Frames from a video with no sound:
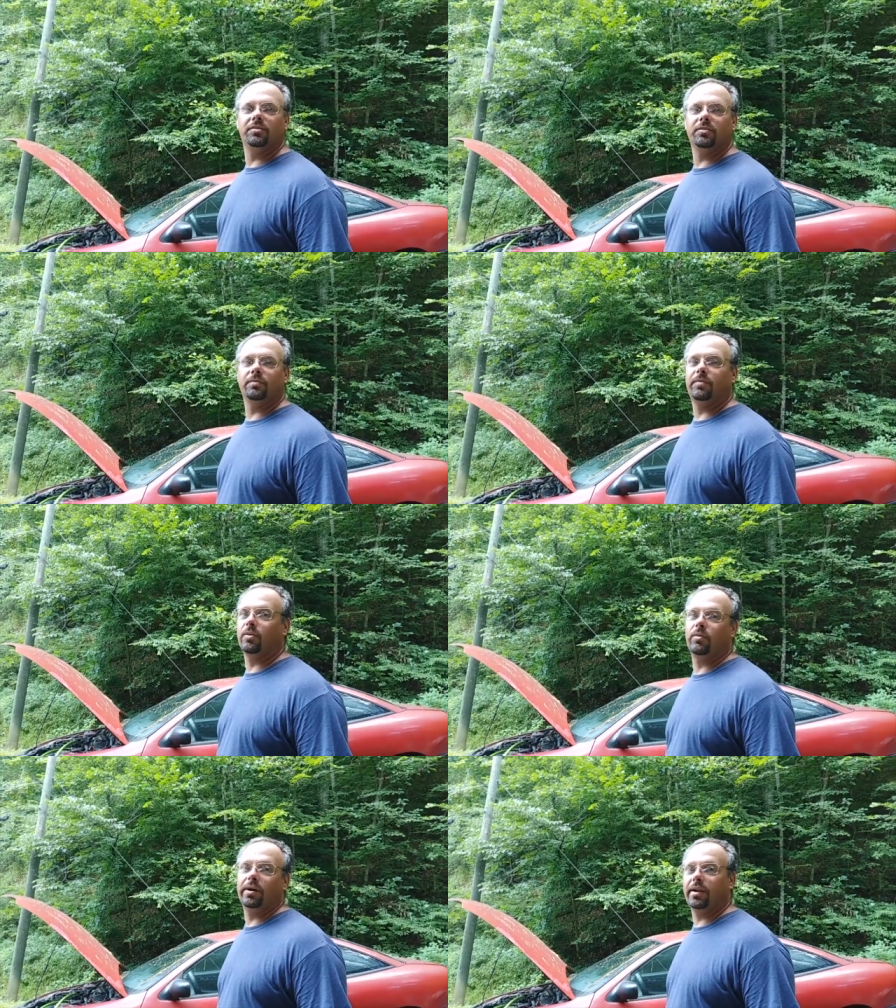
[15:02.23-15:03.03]
looking for
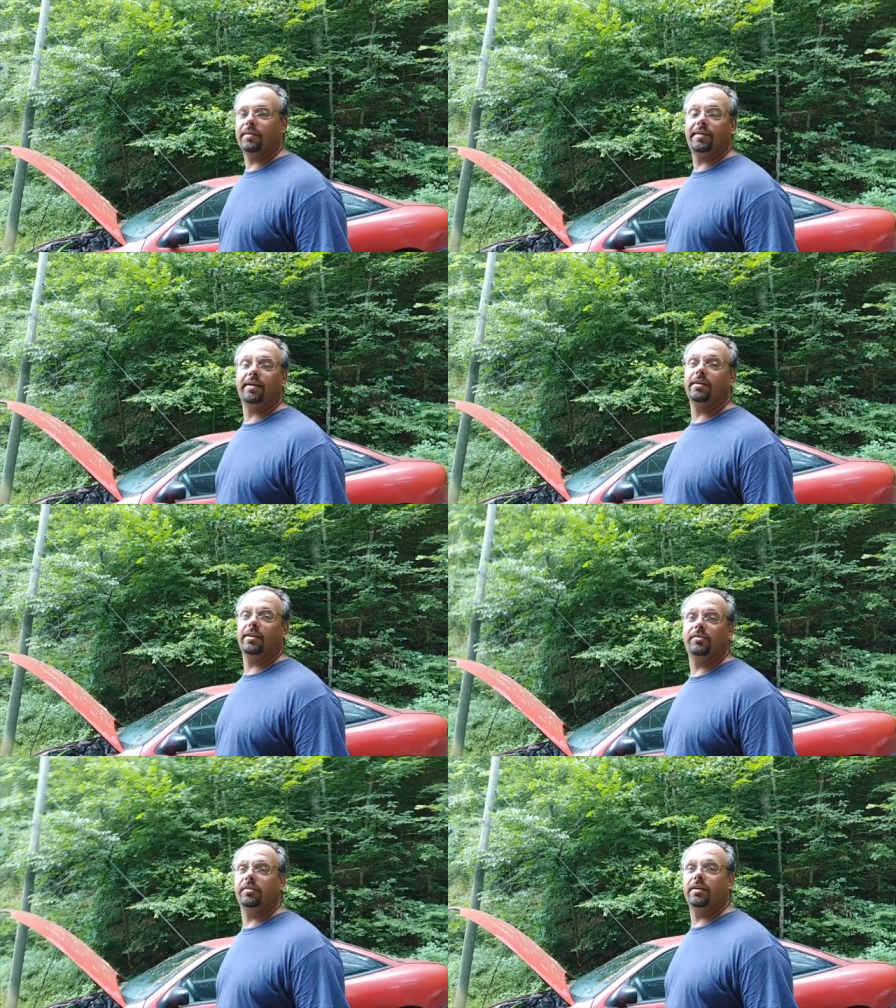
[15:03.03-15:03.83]
a way to have air
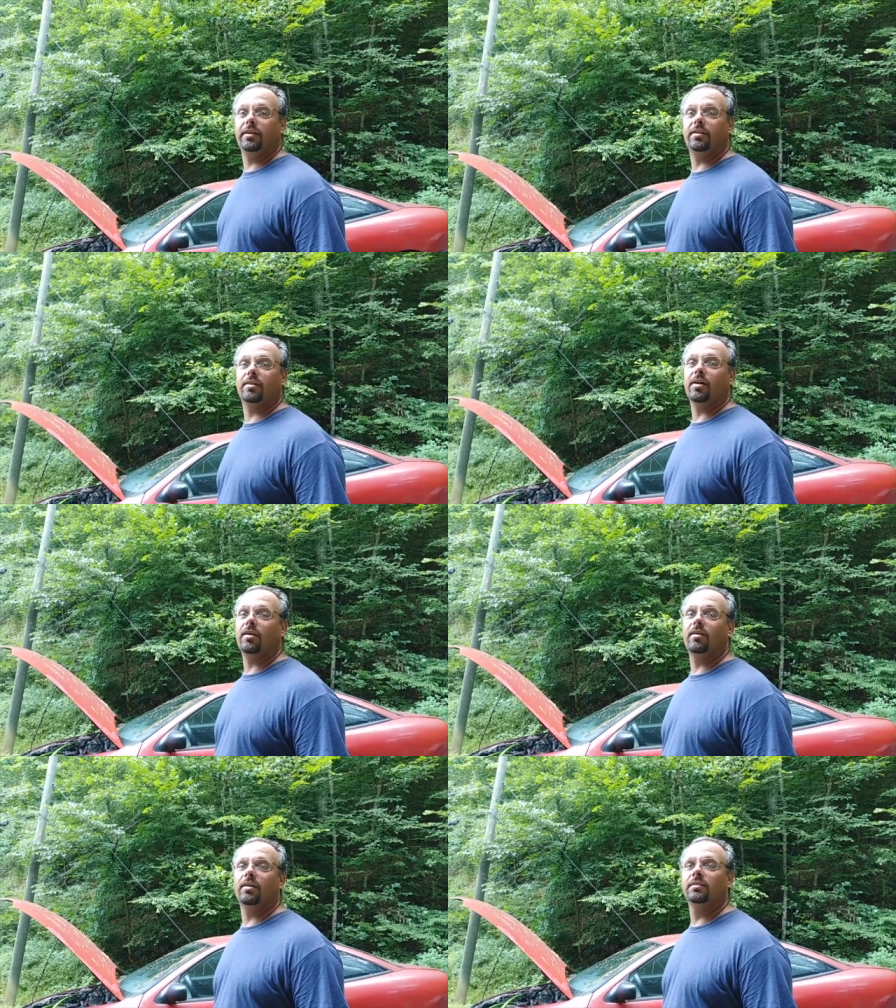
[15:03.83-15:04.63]
conditioning in their
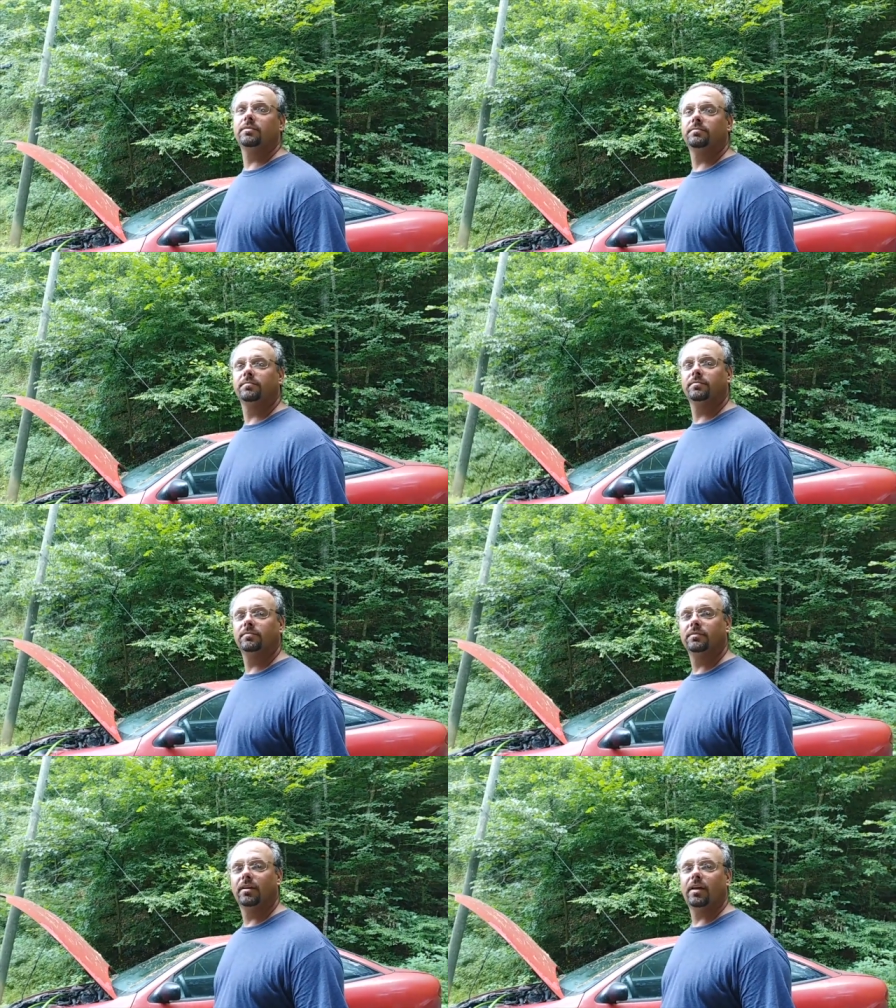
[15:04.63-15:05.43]
car.
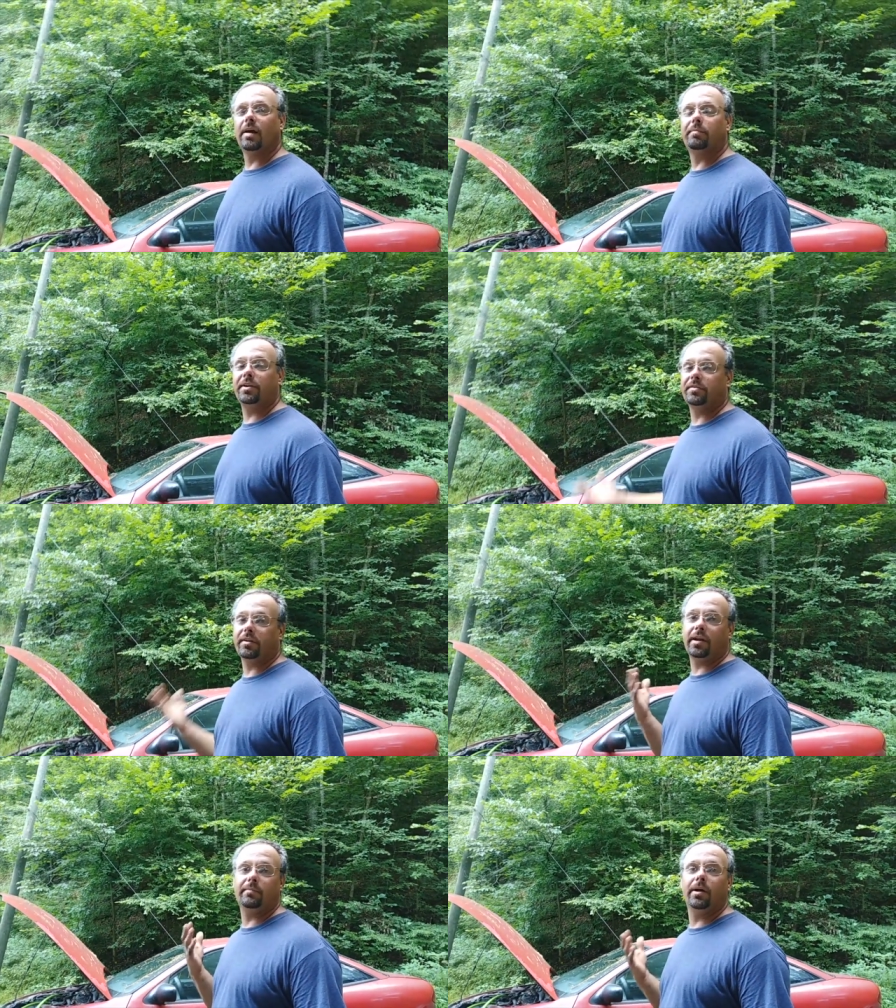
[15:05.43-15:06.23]
I
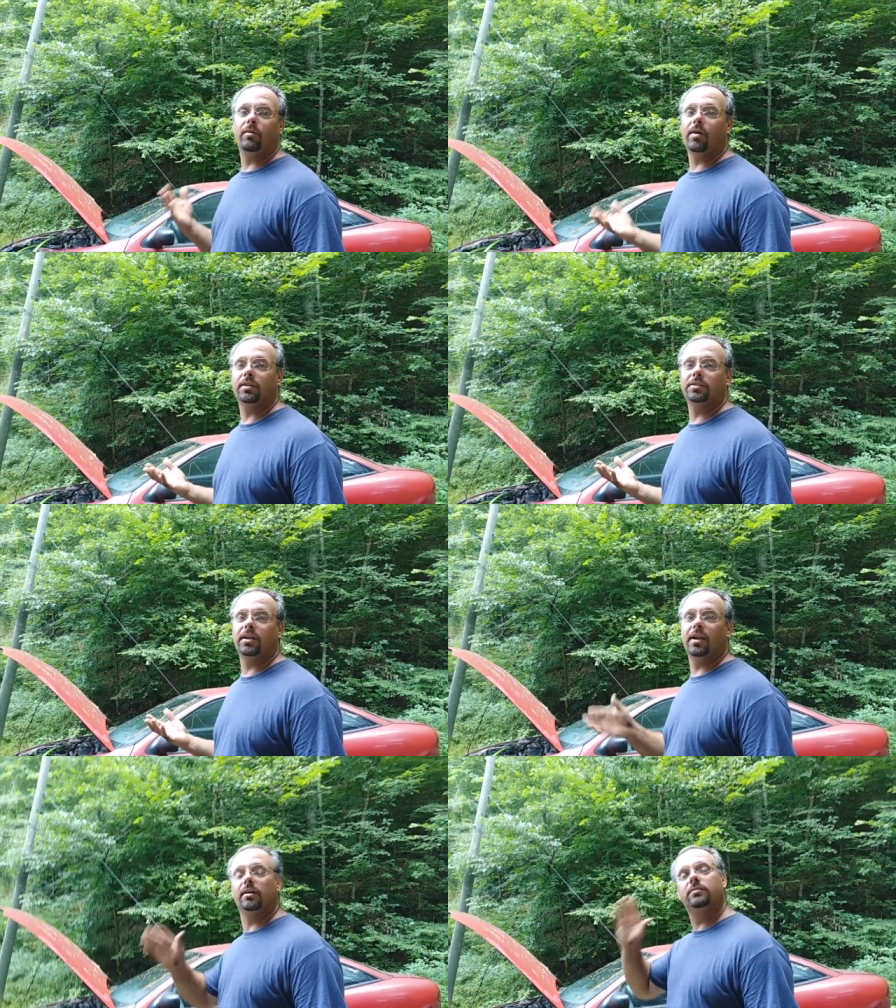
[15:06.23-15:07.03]
appreciate everybody watching,
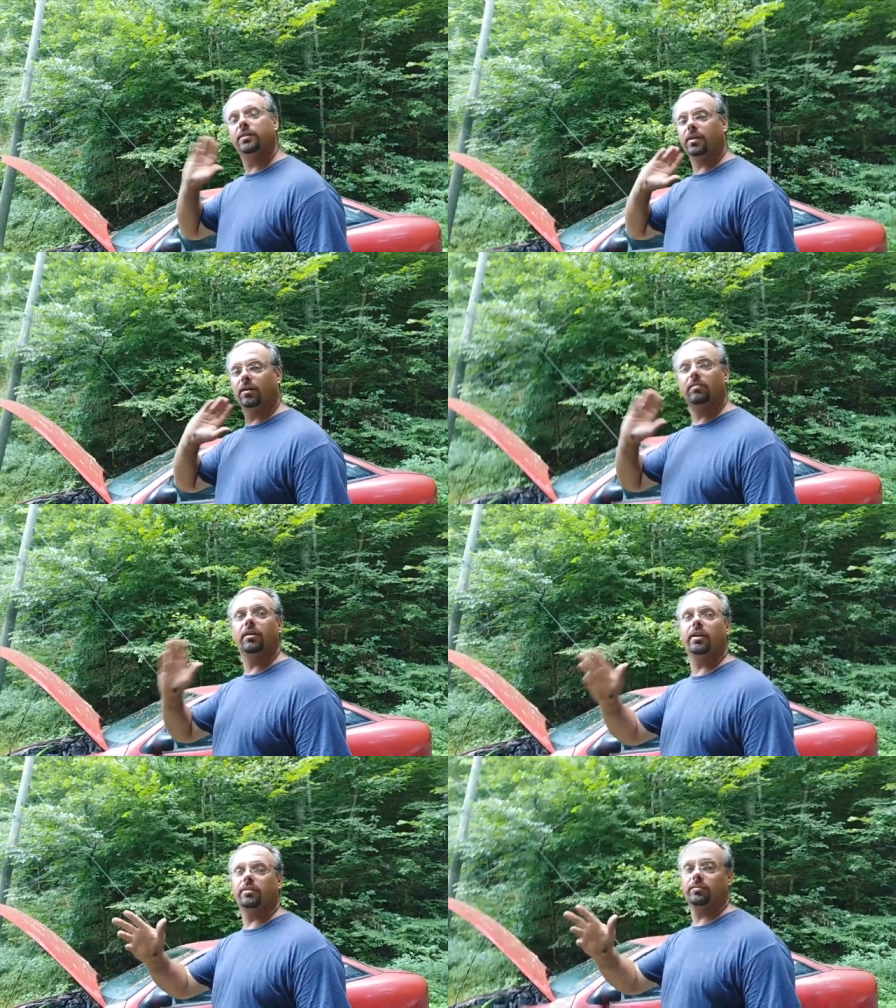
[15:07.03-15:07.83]
and I'll see y'all on the next